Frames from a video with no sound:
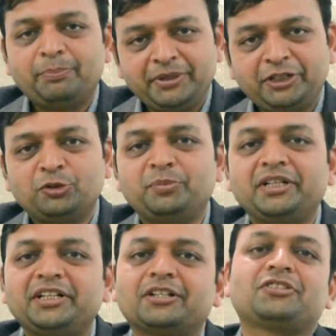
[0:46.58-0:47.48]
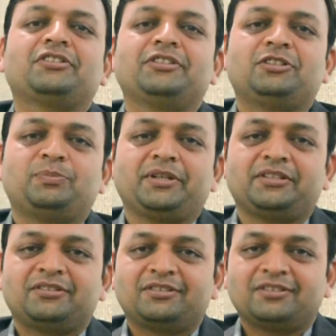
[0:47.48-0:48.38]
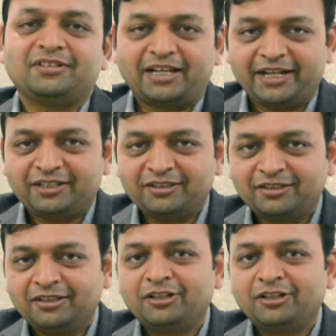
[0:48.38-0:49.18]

B2B industry space, right?